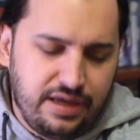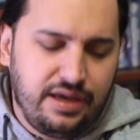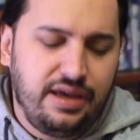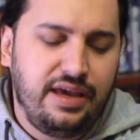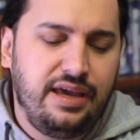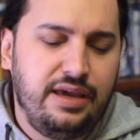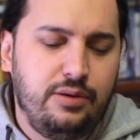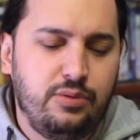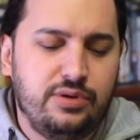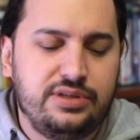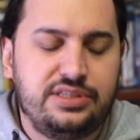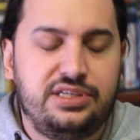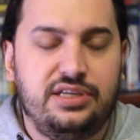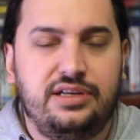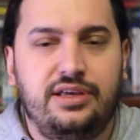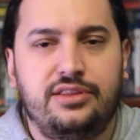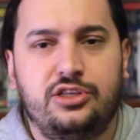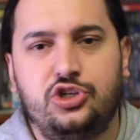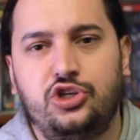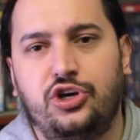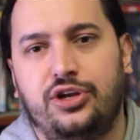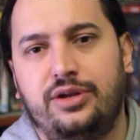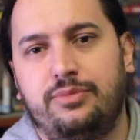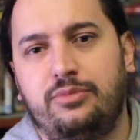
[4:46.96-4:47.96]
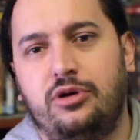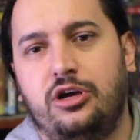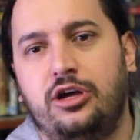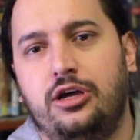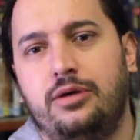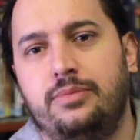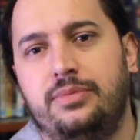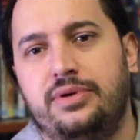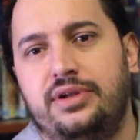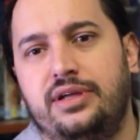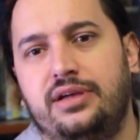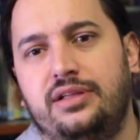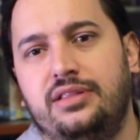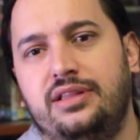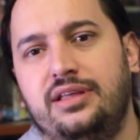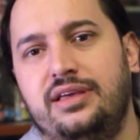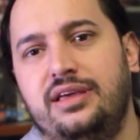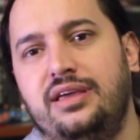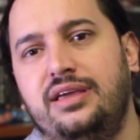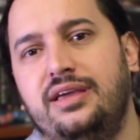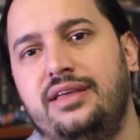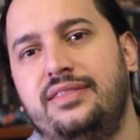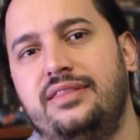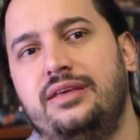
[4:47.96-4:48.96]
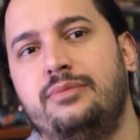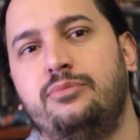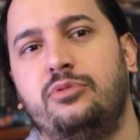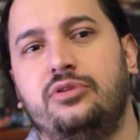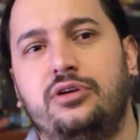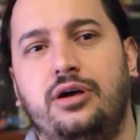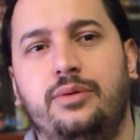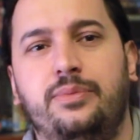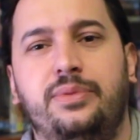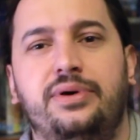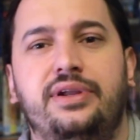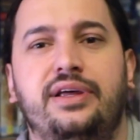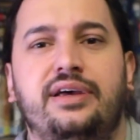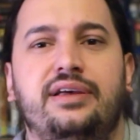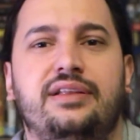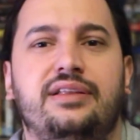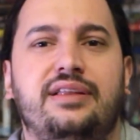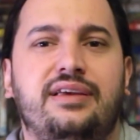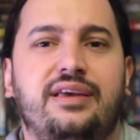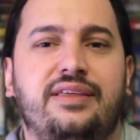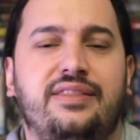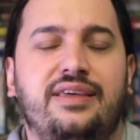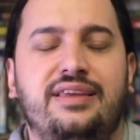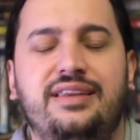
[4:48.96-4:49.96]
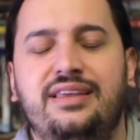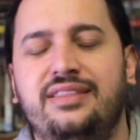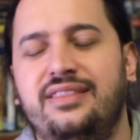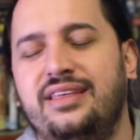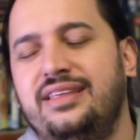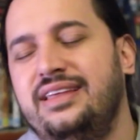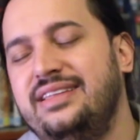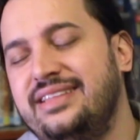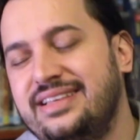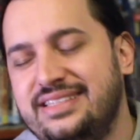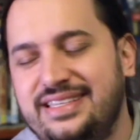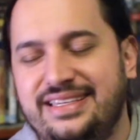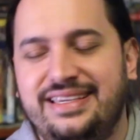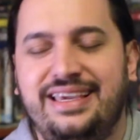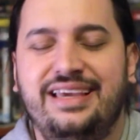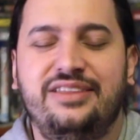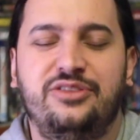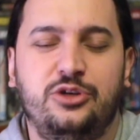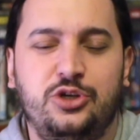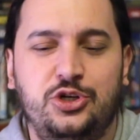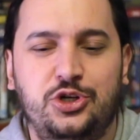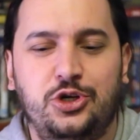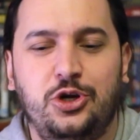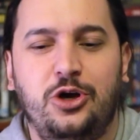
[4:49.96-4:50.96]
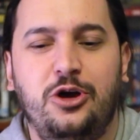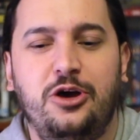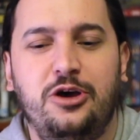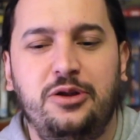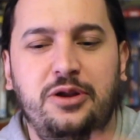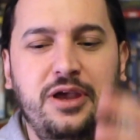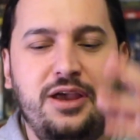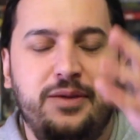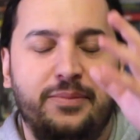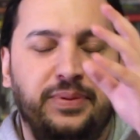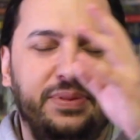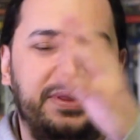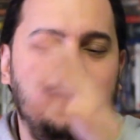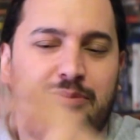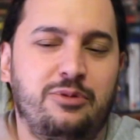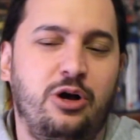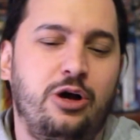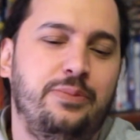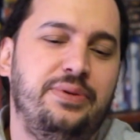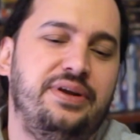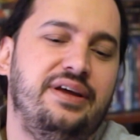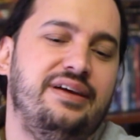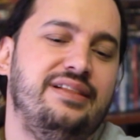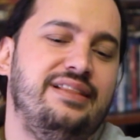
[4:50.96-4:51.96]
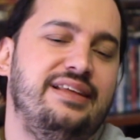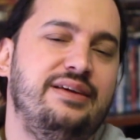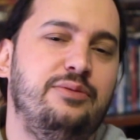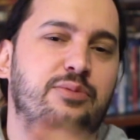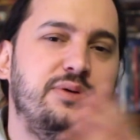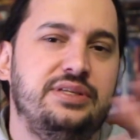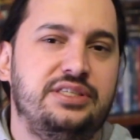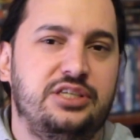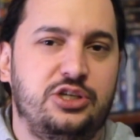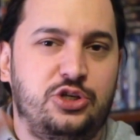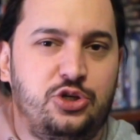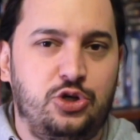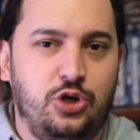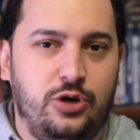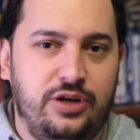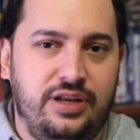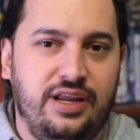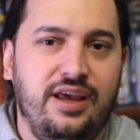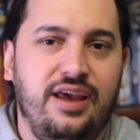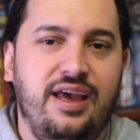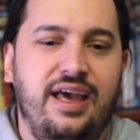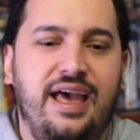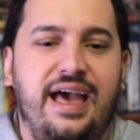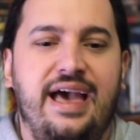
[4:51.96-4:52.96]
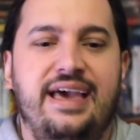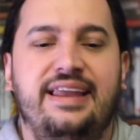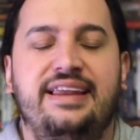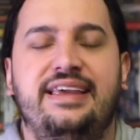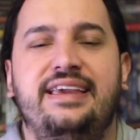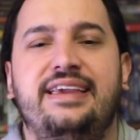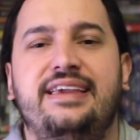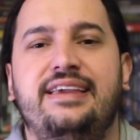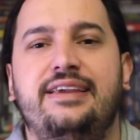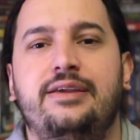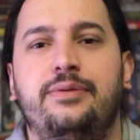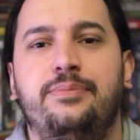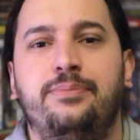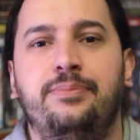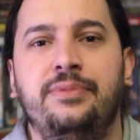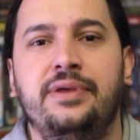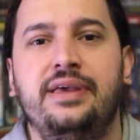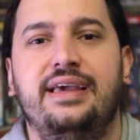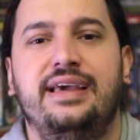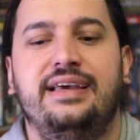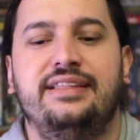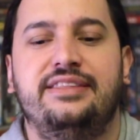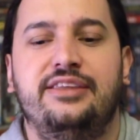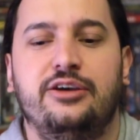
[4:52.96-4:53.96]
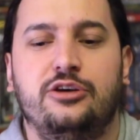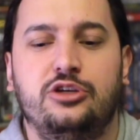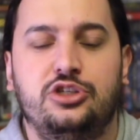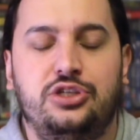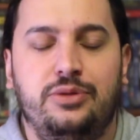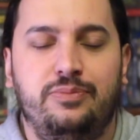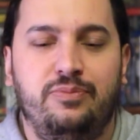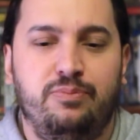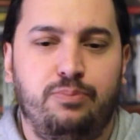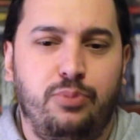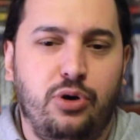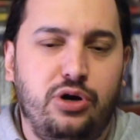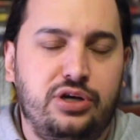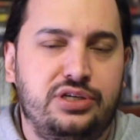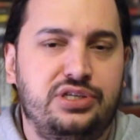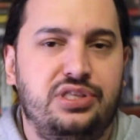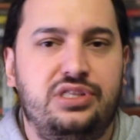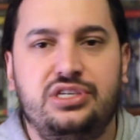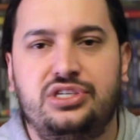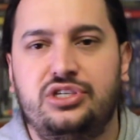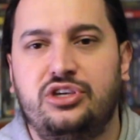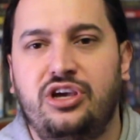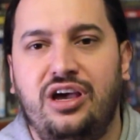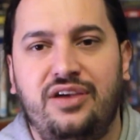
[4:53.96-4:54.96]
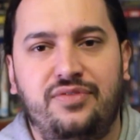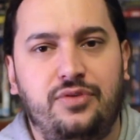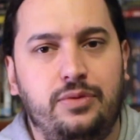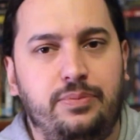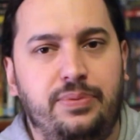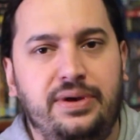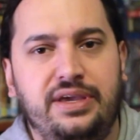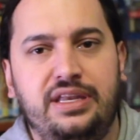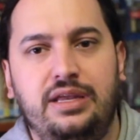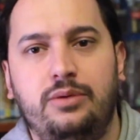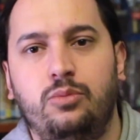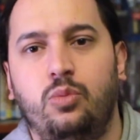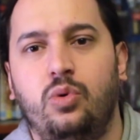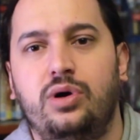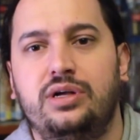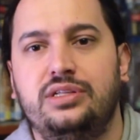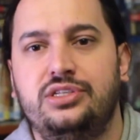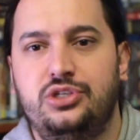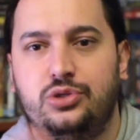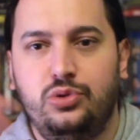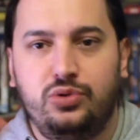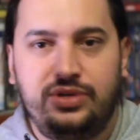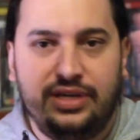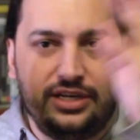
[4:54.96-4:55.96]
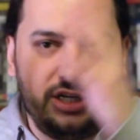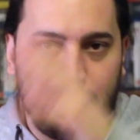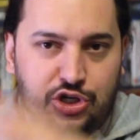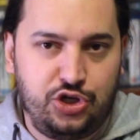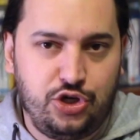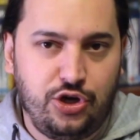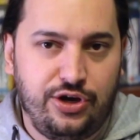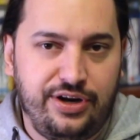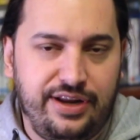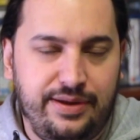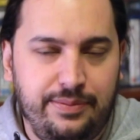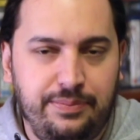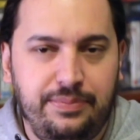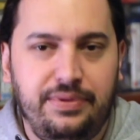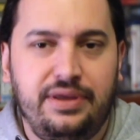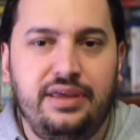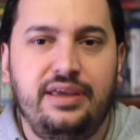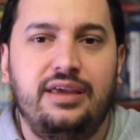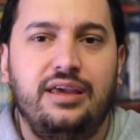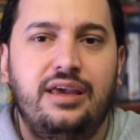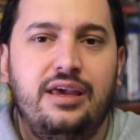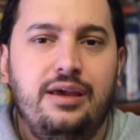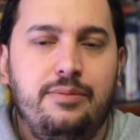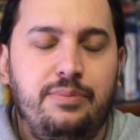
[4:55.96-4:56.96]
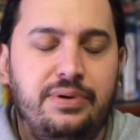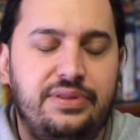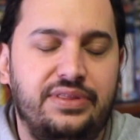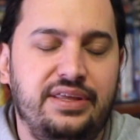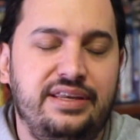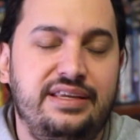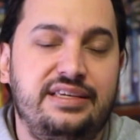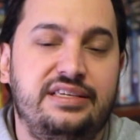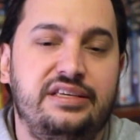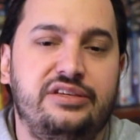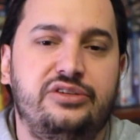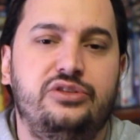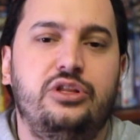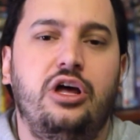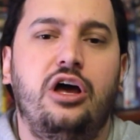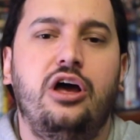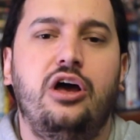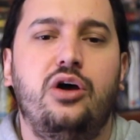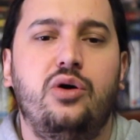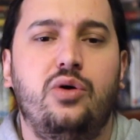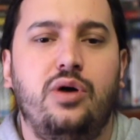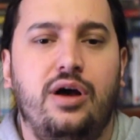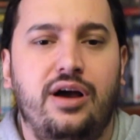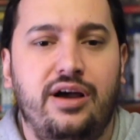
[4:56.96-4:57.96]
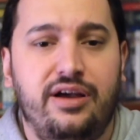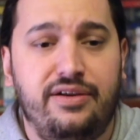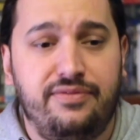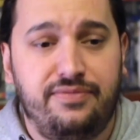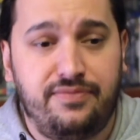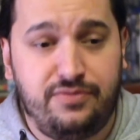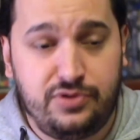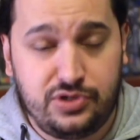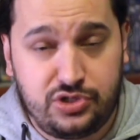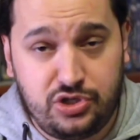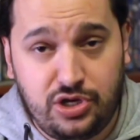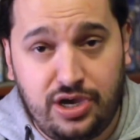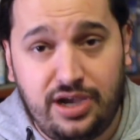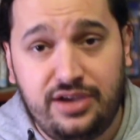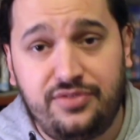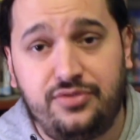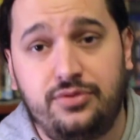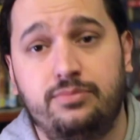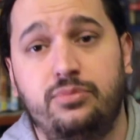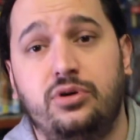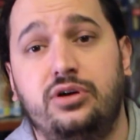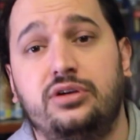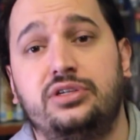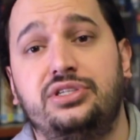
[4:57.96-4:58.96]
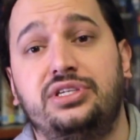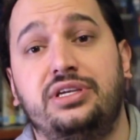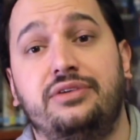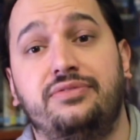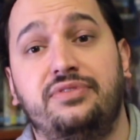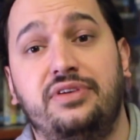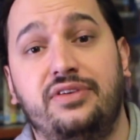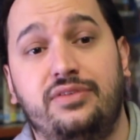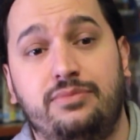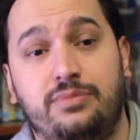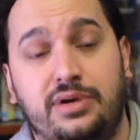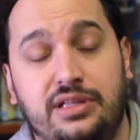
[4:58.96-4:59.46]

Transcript: he wants another shot at Muhammad Ali, and then Muhammad Ali, then, then he doesn't get the shot, but then Muhammad Ali wants a shot at him and tells him, box this guy, if you beat him once, you'll get a shot at me. But then he says, no, I've retired from boxing, I've given